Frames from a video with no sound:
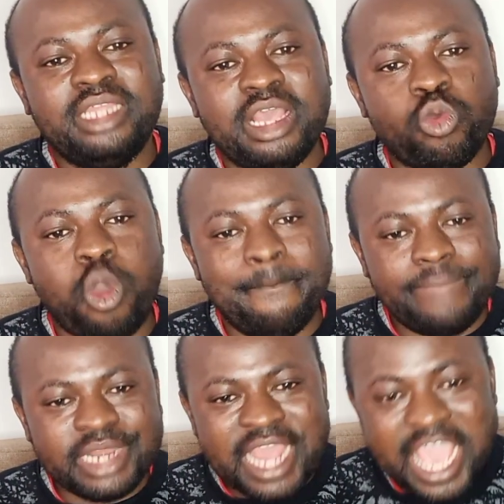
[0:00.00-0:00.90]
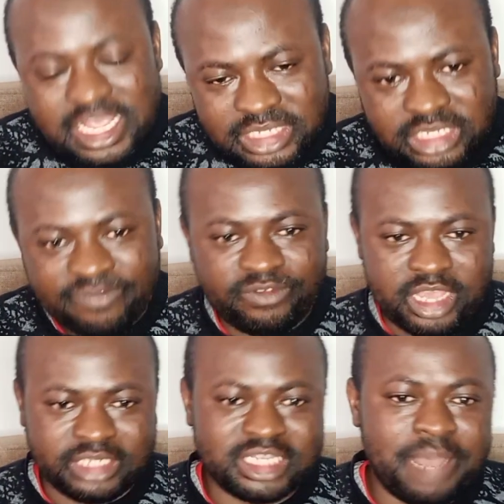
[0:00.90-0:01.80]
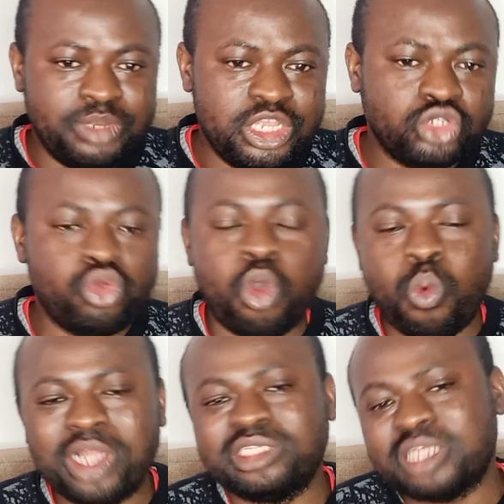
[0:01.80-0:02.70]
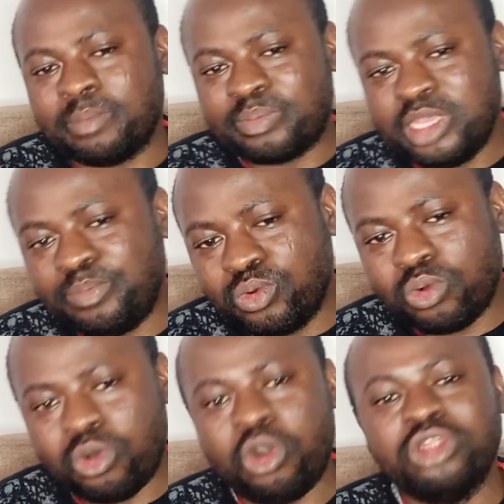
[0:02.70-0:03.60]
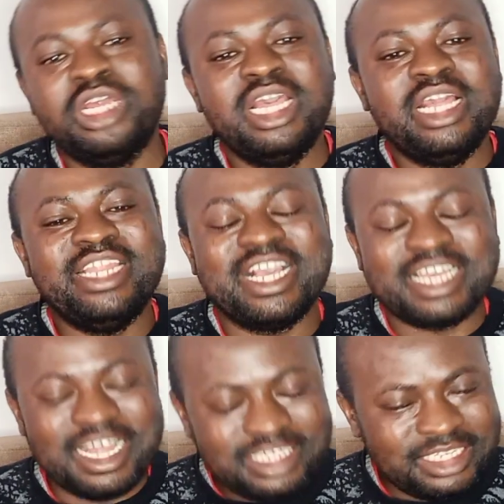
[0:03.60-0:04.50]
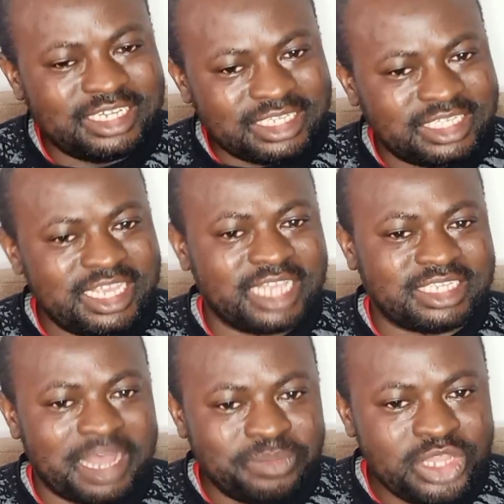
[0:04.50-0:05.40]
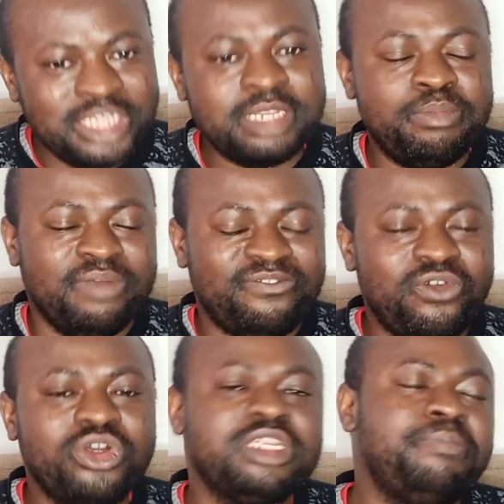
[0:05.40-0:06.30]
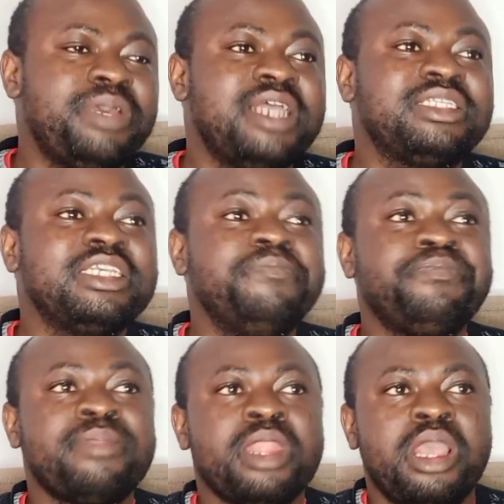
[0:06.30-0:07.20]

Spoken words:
the comprehensive examination, or what some people call the candidacy examination, before the person